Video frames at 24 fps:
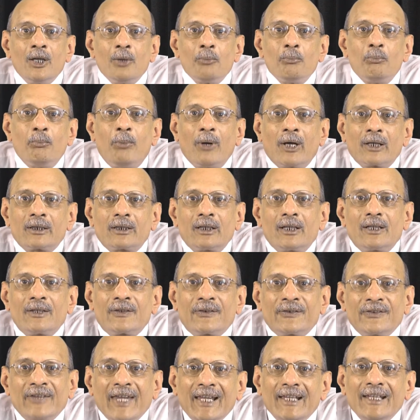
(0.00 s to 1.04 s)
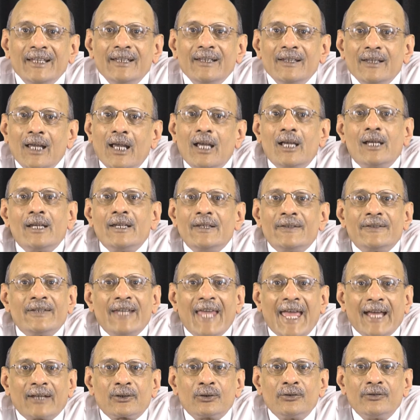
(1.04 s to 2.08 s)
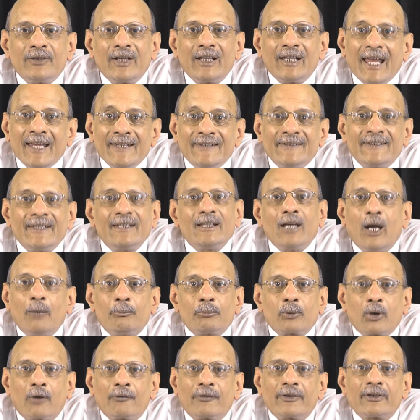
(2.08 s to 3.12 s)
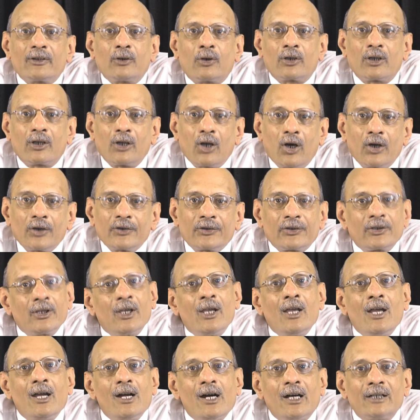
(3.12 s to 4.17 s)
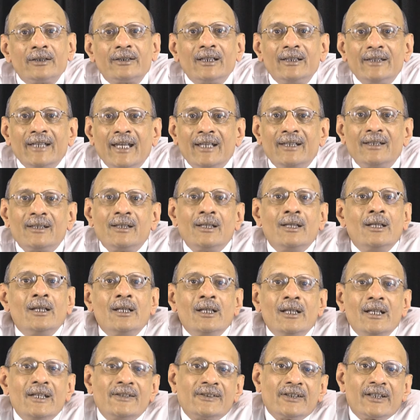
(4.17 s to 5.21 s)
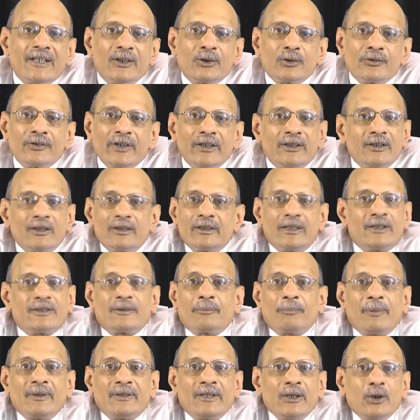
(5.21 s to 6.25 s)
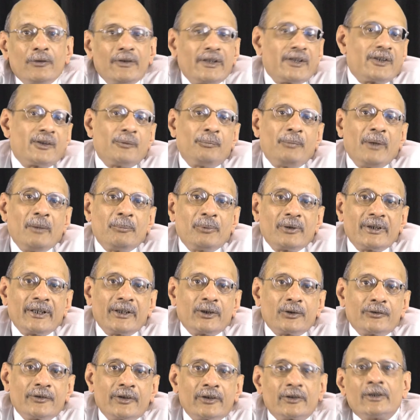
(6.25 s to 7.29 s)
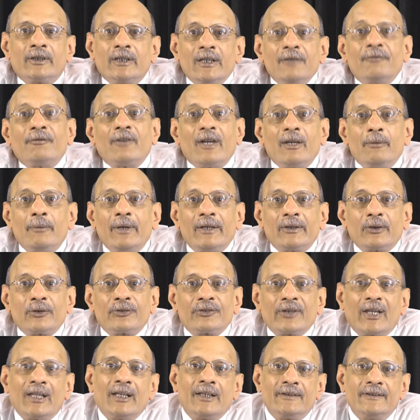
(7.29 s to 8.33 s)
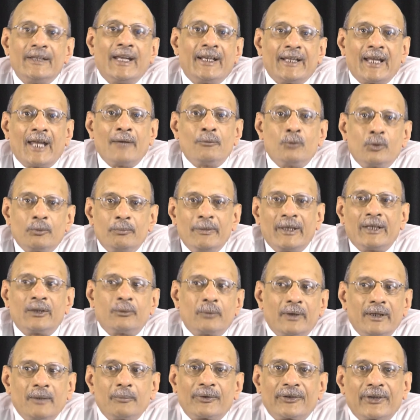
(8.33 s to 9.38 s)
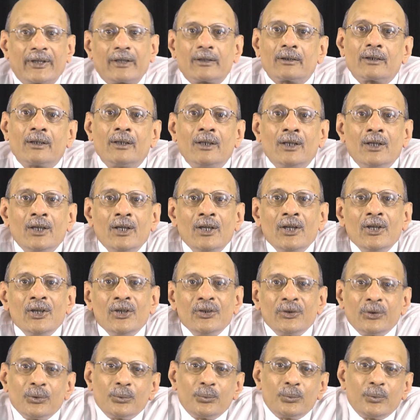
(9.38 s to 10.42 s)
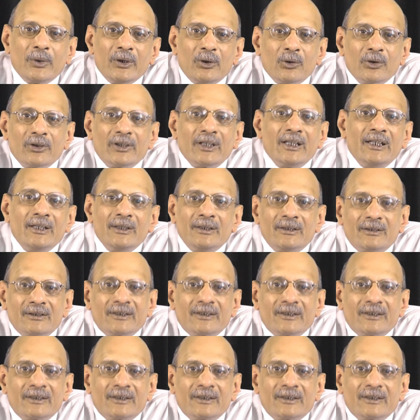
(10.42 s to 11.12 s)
But selling is the act of realizing a profit or a loss. Until then, it's a rate of return. Think of it as a paper rate of return. If I were to sell it, then I would make 20%. So we don't really